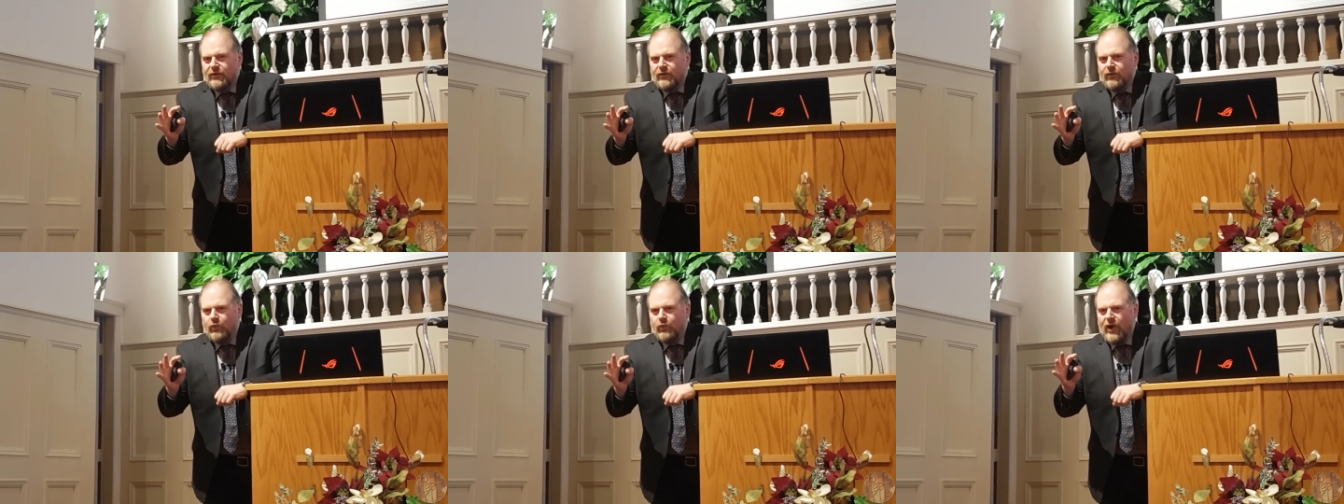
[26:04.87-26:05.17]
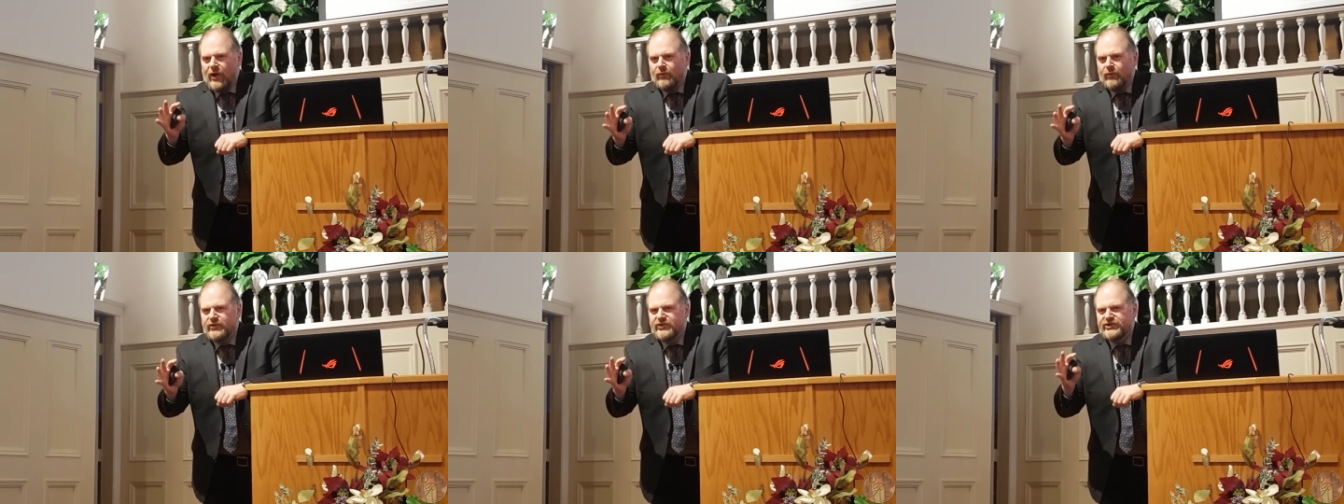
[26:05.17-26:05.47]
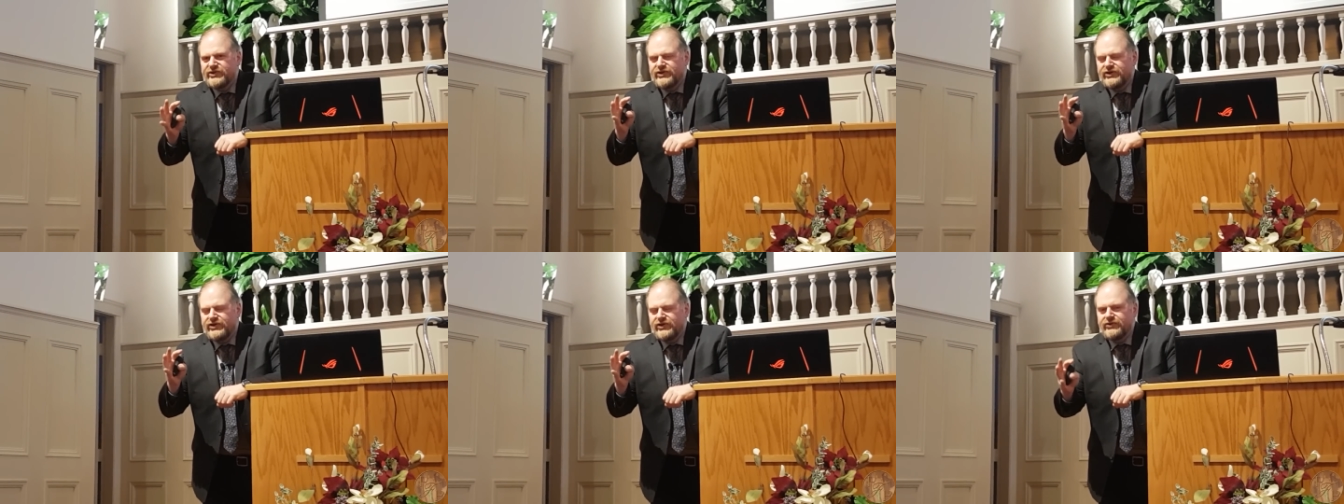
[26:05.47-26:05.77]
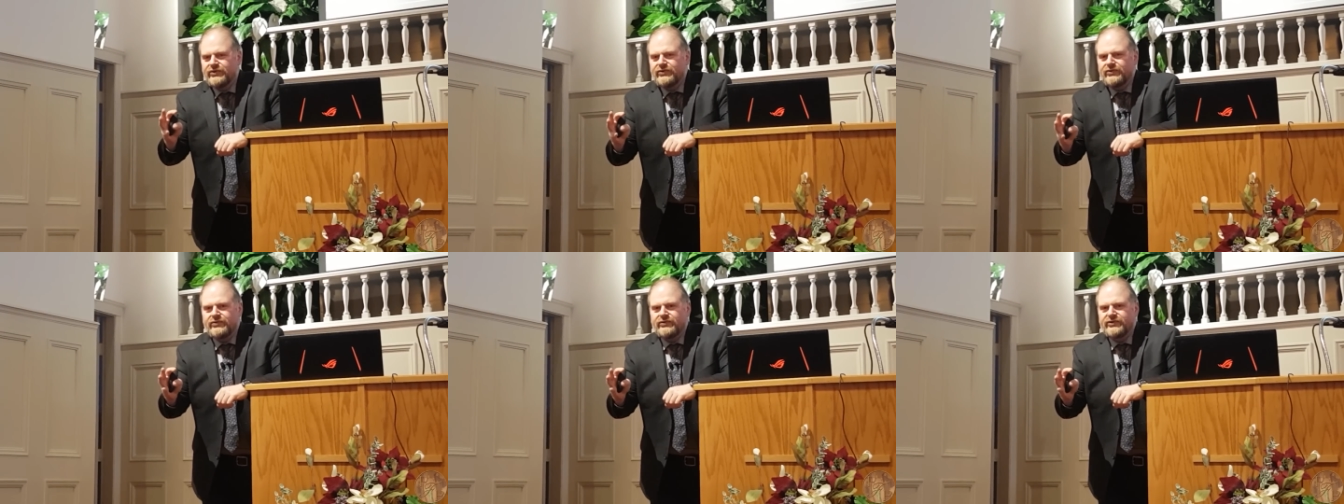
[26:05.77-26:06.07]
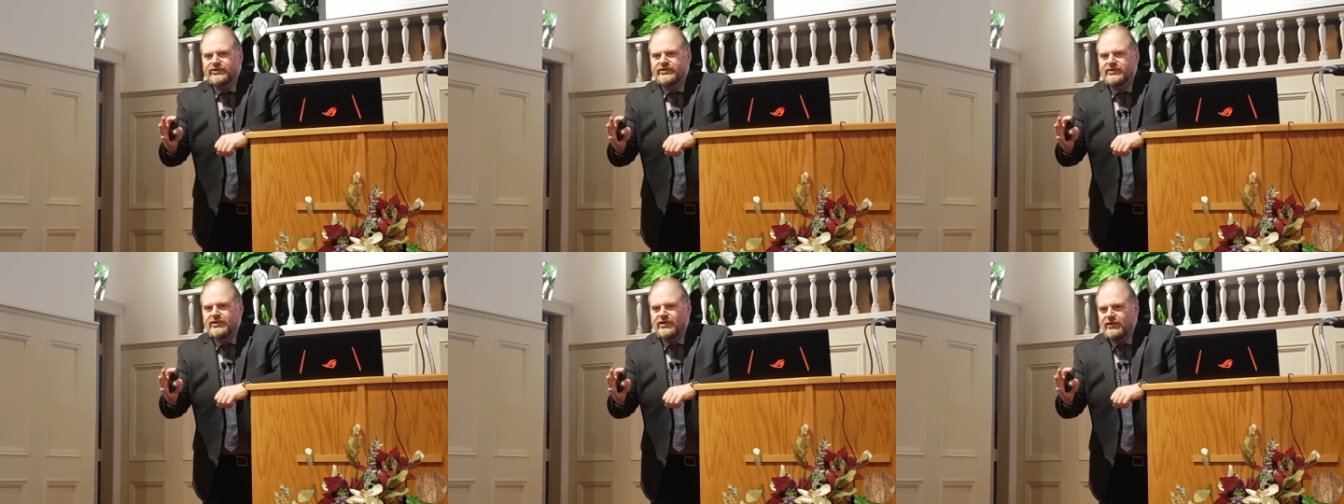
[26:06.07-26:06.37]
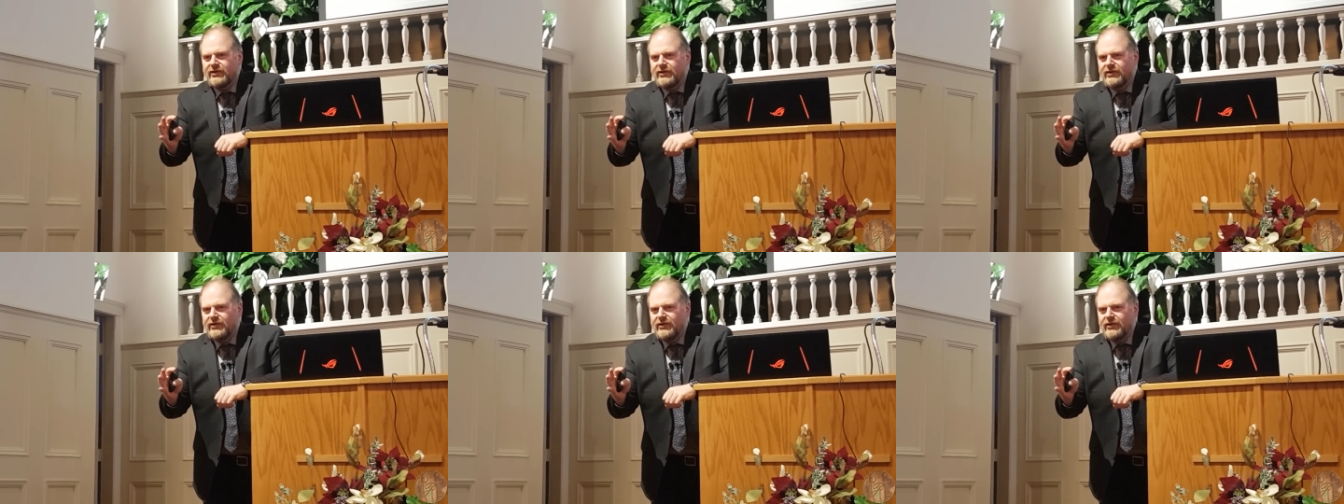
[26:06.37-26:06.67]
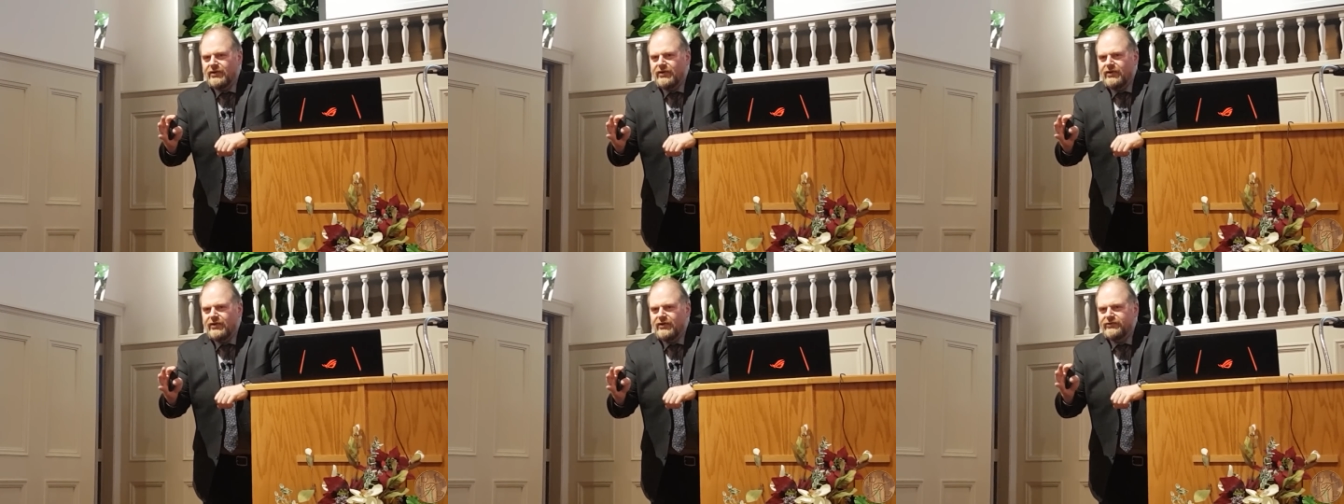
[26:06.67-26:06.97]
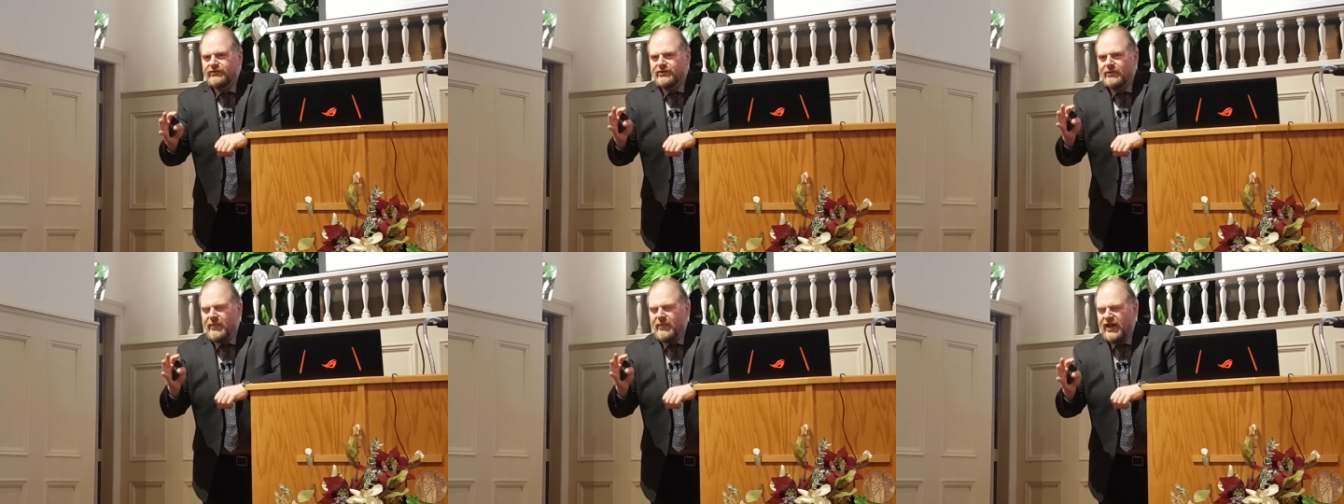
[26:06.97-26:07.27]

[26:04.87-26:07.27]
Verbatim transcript: What was used to